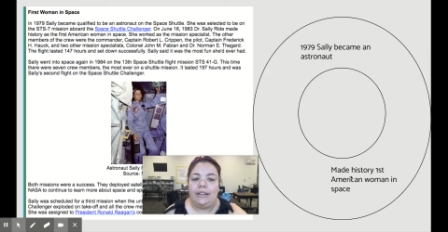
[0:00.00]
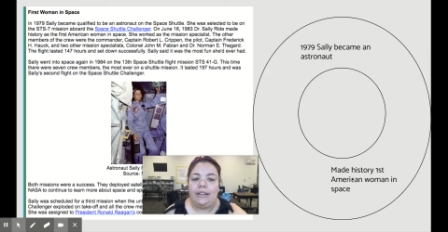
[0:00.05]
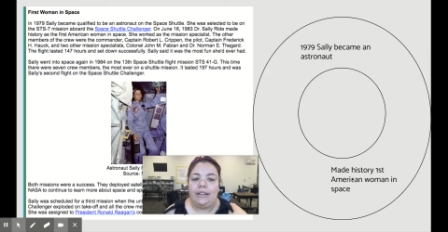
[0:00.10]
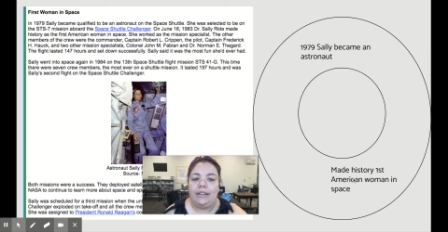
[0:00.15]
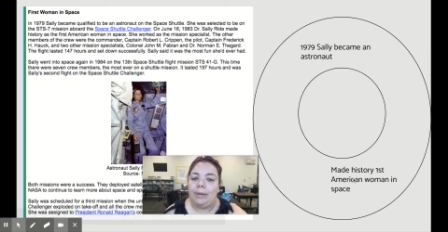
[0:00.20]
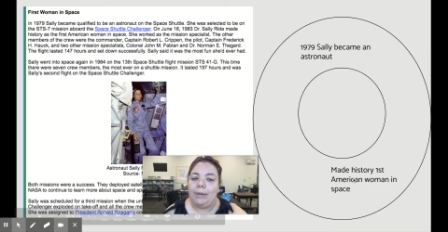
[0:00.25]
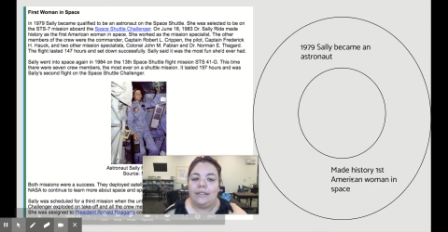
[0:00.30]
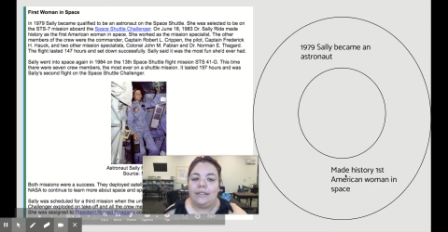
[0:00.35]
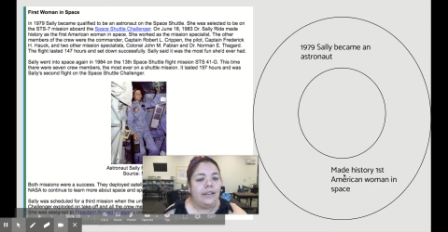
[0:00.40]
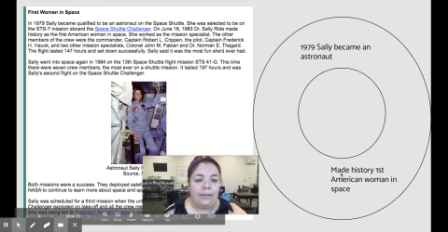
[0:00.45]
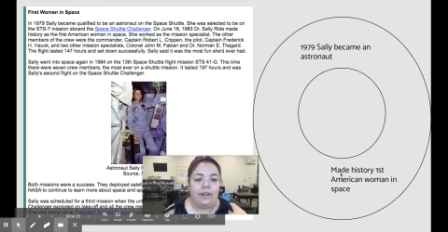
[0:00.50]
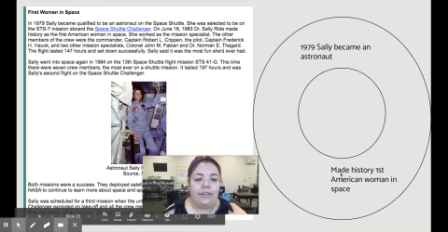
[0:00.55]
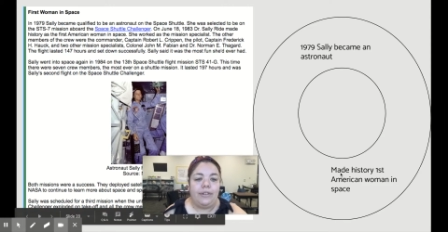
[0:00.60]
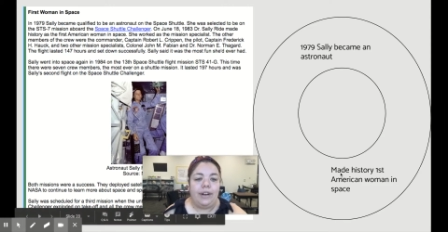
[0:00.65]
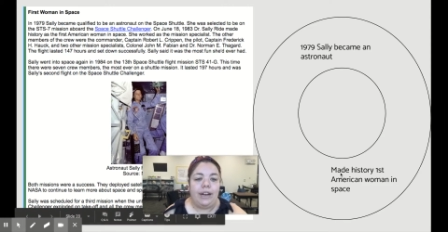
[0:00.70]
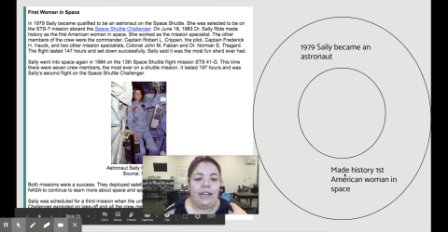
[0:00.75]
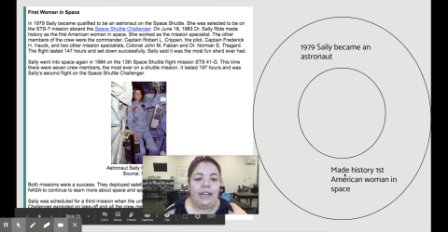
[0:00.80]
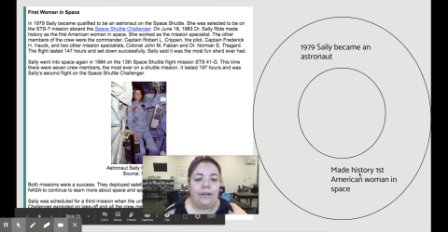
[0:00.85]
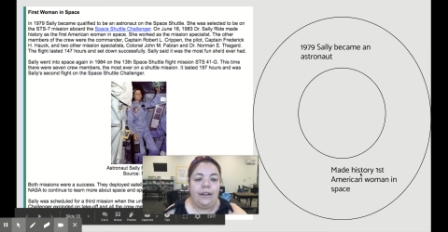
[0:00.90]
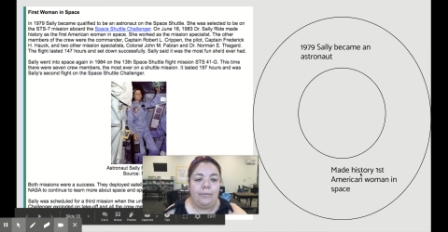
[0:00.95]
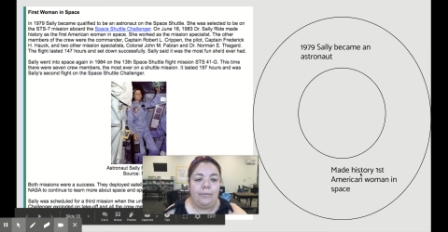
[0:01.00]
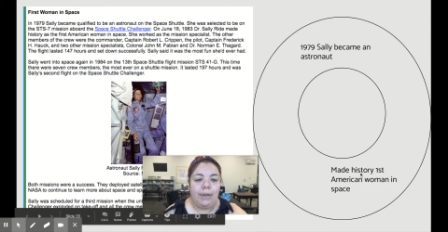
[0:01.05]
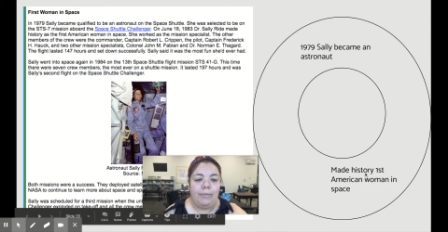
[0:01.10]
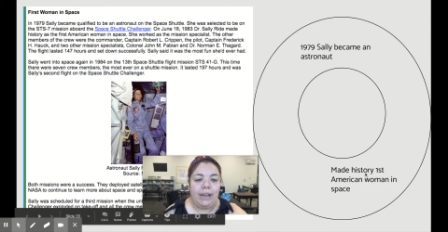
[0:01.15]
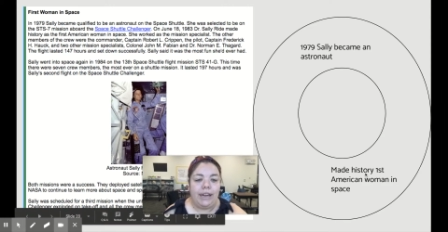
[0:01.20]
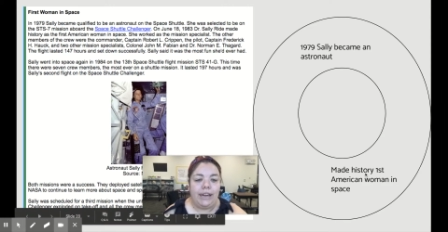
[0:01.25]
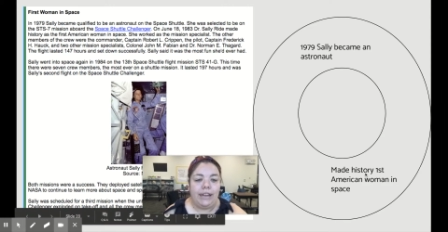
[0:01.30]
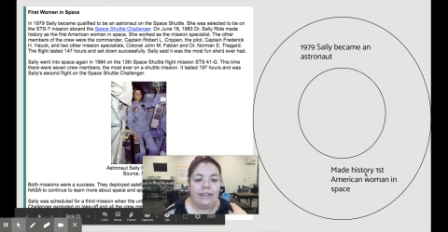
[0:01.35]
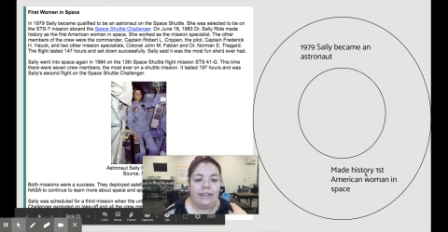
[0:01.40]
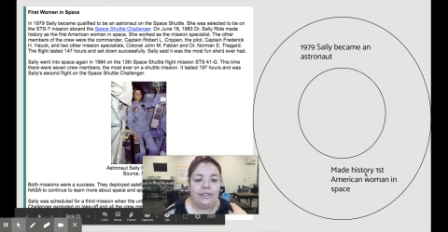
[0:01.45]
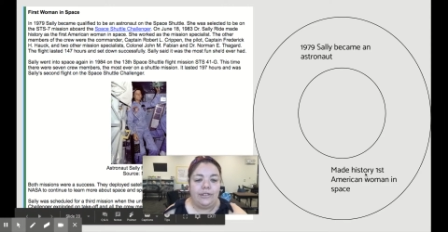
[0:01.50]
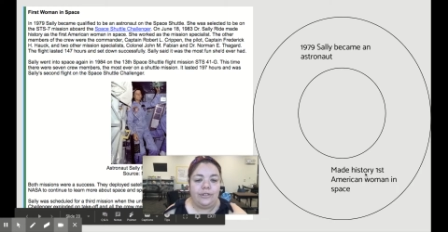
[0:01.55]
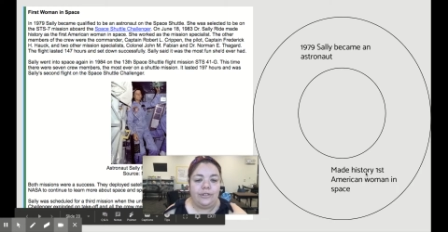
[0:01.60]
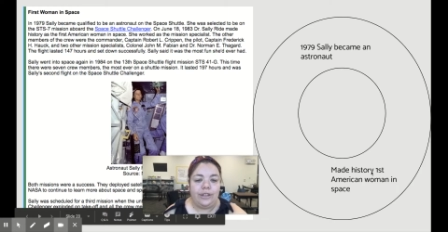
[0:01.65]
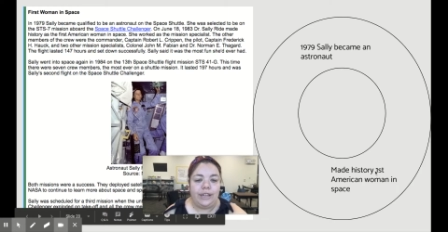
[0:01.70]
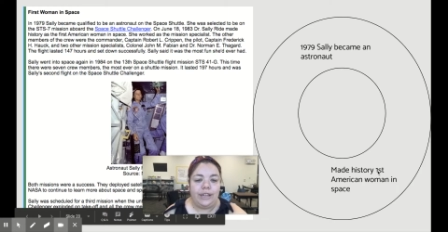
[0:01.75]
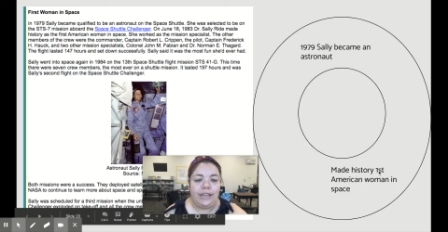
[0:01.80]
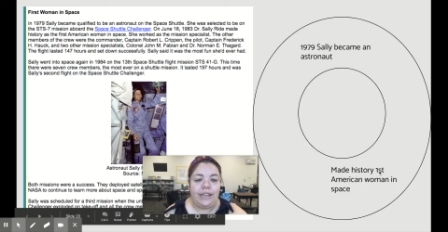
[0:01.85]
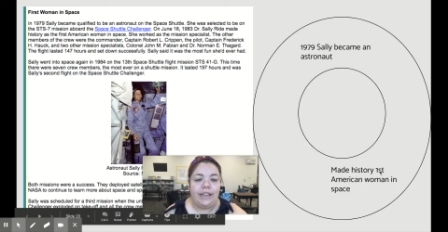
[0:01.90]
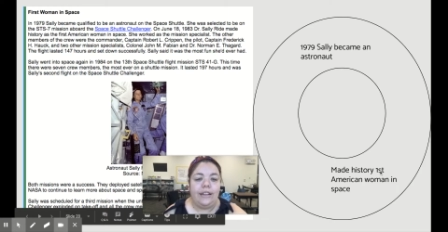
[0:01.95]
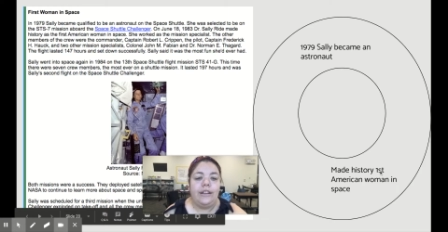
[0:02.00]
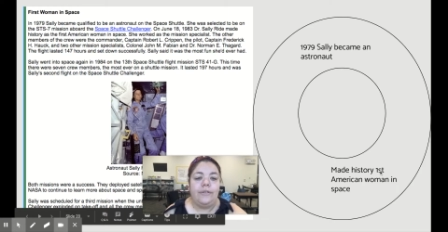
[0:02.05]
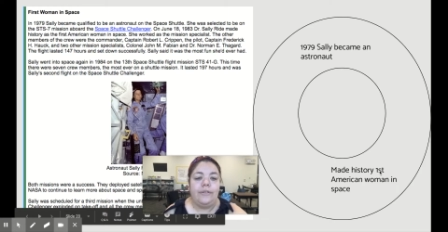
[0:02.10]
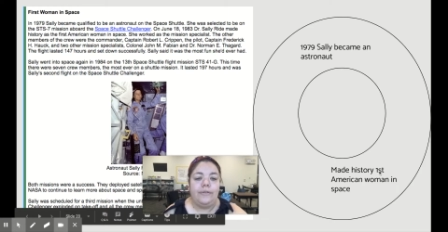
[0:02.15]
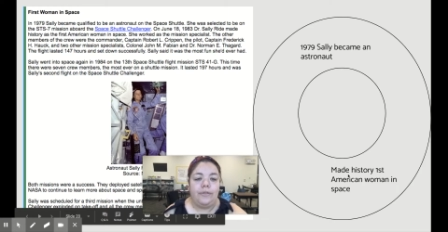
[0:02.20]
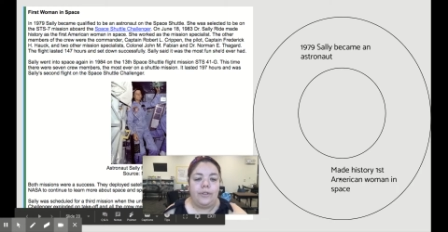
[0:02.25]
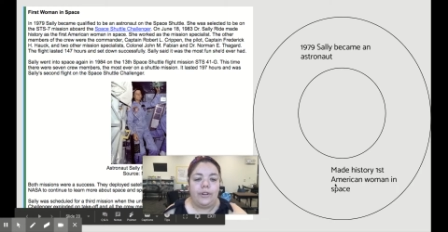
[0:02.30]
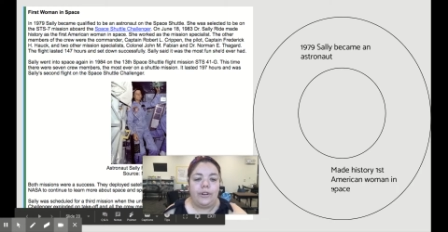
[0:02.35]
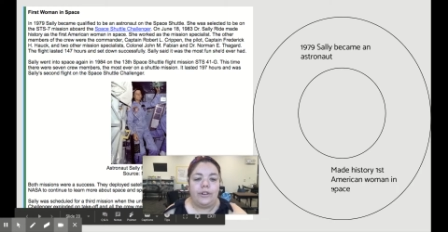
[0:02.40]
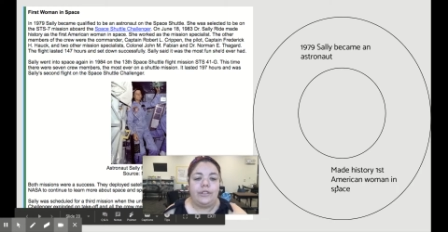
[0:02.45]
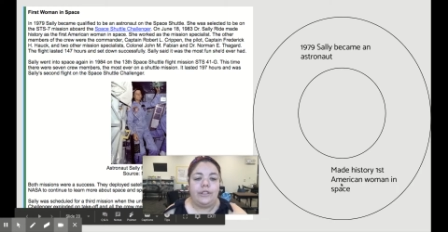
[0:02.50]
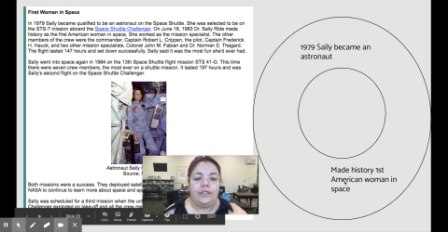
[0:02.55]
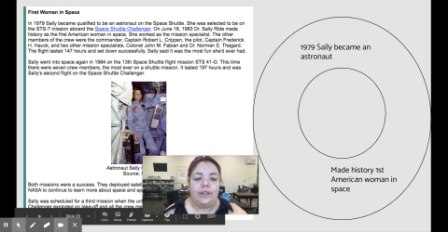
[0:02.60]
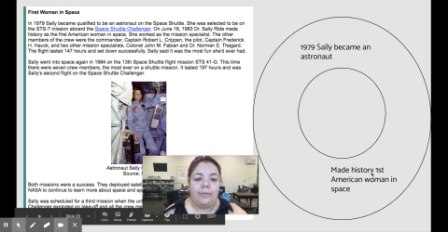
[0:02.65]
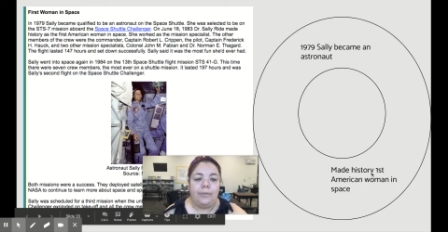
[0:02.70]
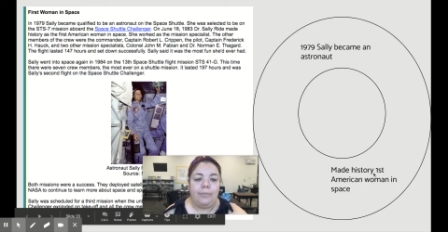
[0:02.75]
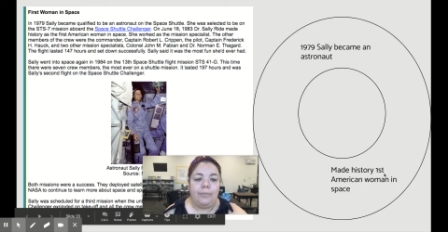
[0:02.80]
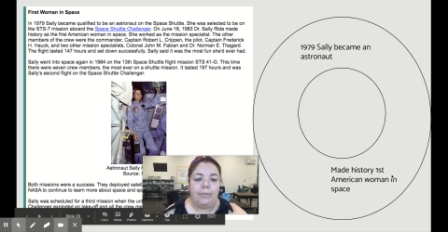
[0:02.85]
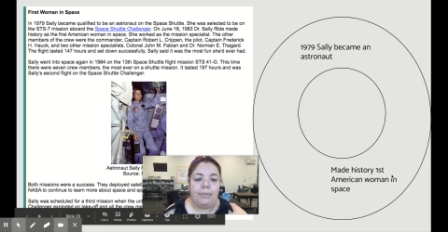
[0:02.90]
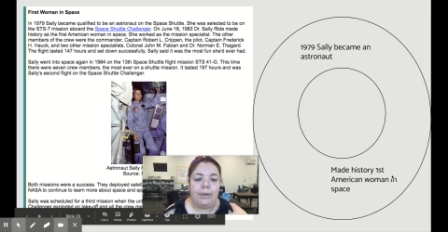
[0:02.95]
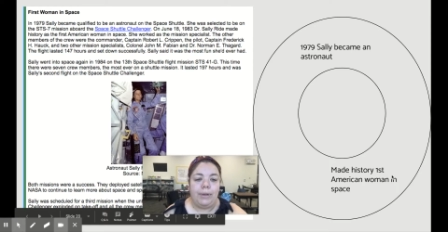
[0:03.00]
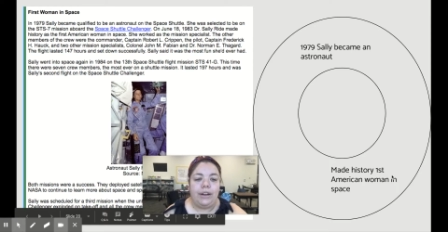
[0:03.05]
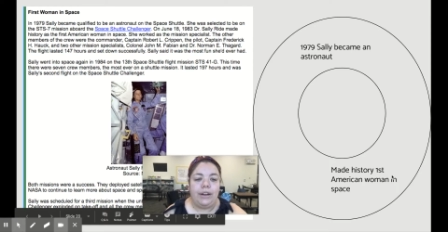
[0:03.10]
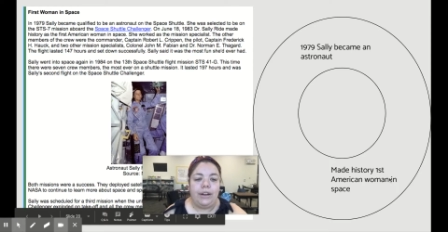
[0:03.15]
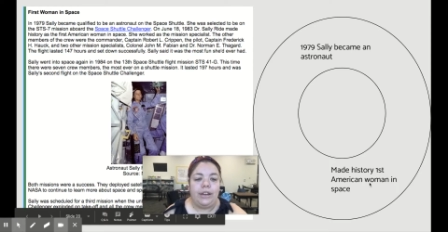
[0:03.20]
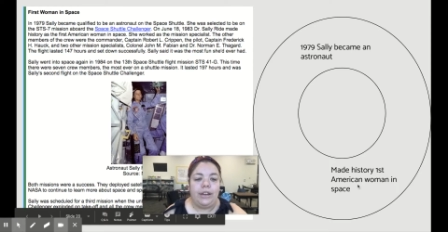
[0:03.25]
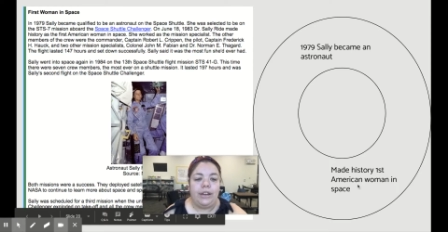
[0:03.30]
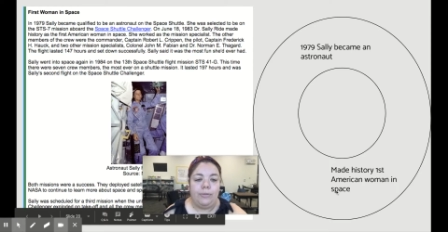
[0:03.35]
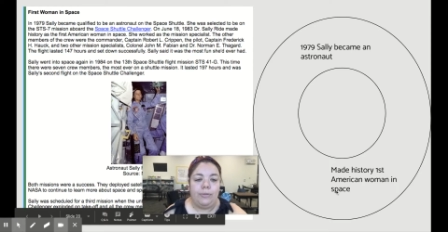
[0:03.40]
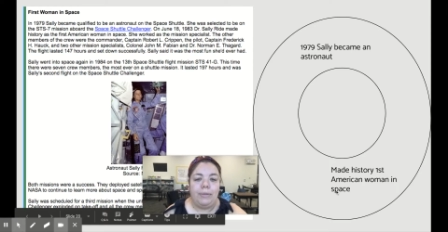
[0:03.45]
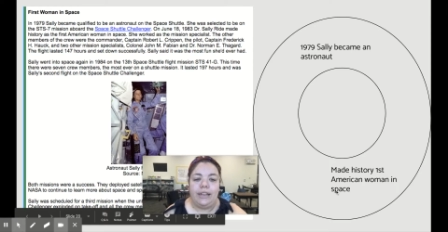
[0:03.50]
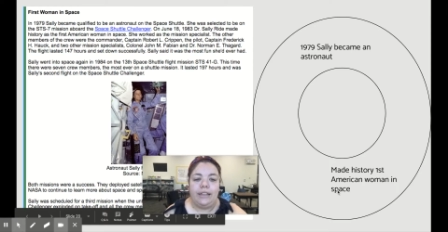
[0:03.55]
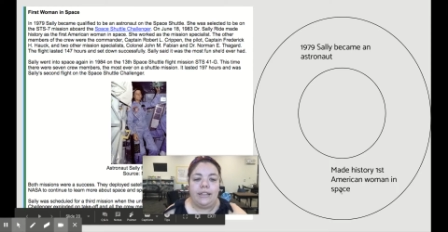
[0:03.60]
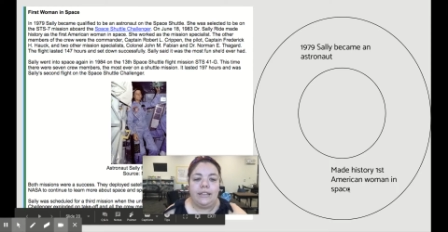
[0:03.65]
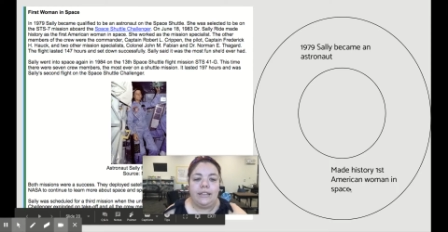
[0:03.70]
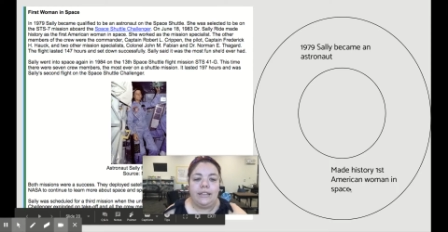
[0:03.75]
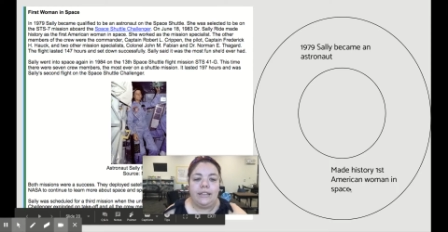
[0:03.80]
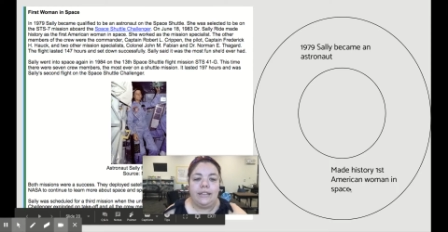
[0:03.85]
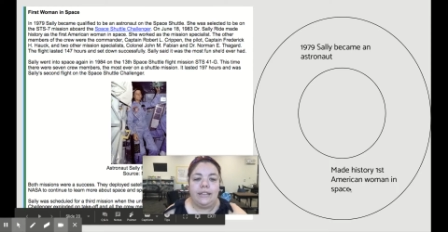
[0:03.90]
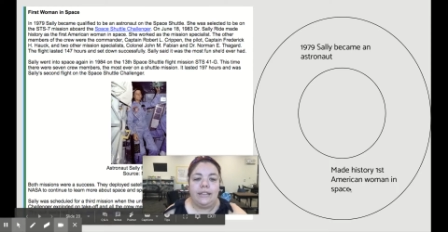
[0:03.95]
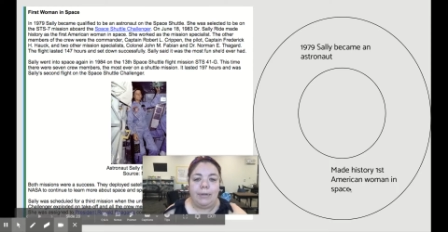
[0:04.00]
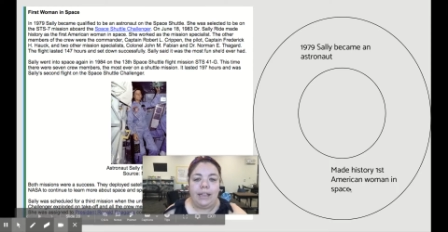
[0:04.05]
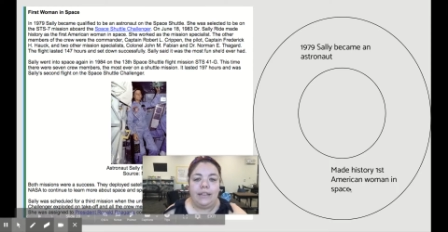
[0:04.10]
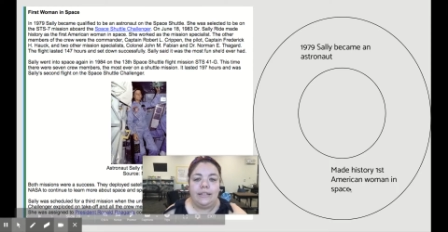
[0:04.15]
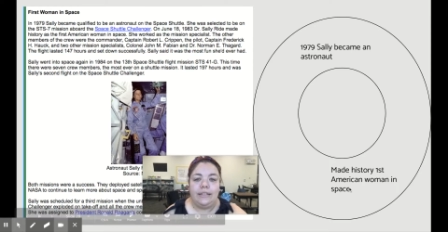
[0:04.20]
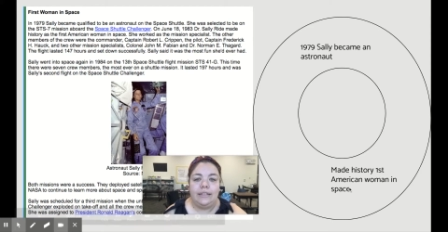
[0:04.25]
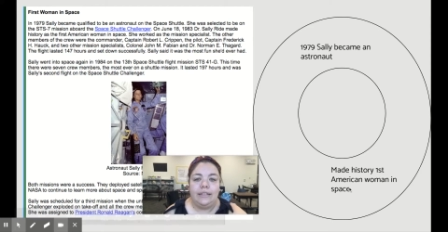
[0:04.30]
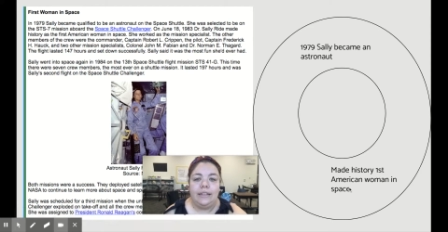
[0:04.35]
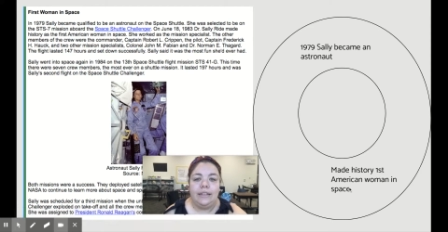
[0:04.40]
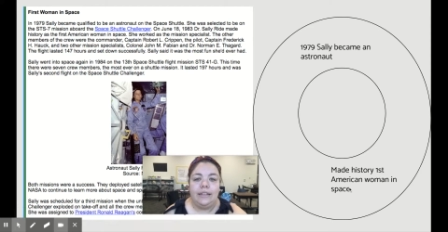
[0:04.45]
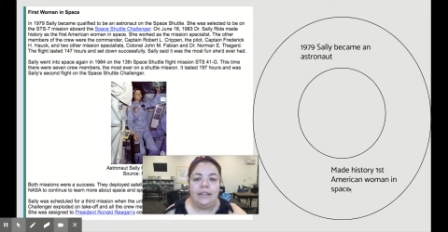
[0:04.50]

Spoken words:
And I put it right here, made history. first American woman in space.